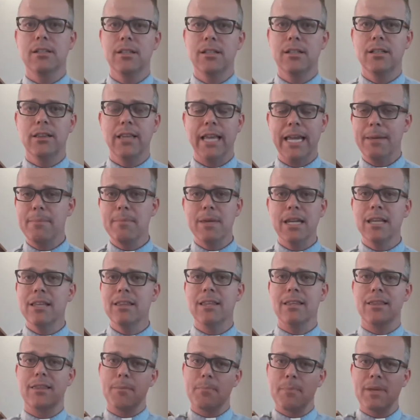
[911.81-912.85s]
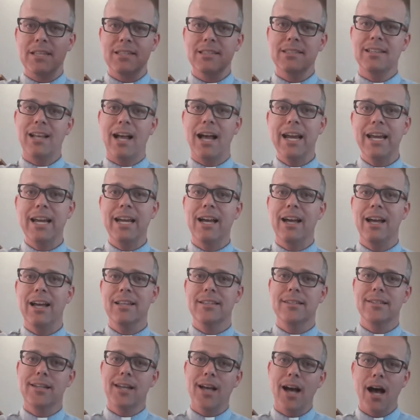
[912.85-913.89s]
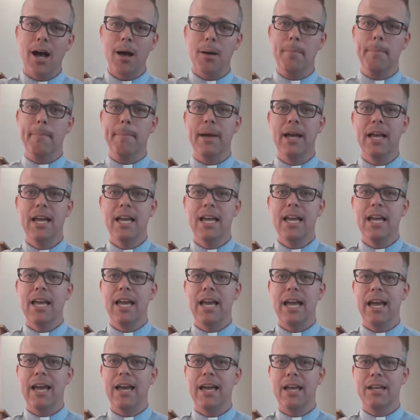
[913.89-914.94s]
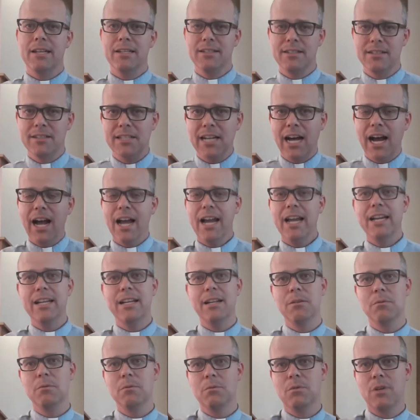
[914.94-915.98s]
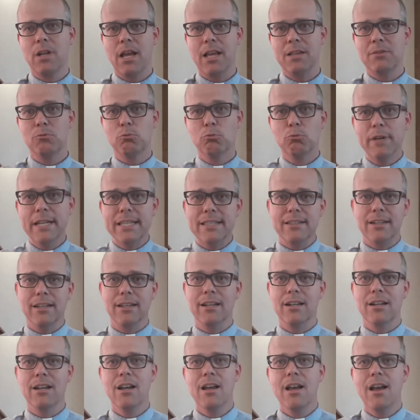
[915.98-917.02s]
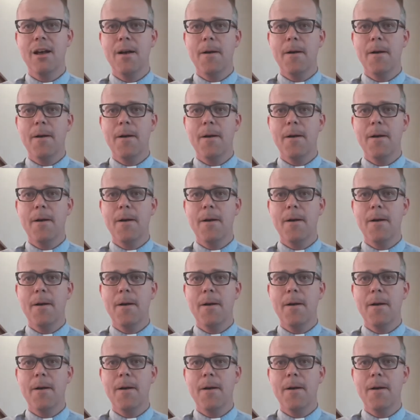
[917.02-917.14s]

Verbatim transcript: claiming that the Messiah has come uh, and died and has risen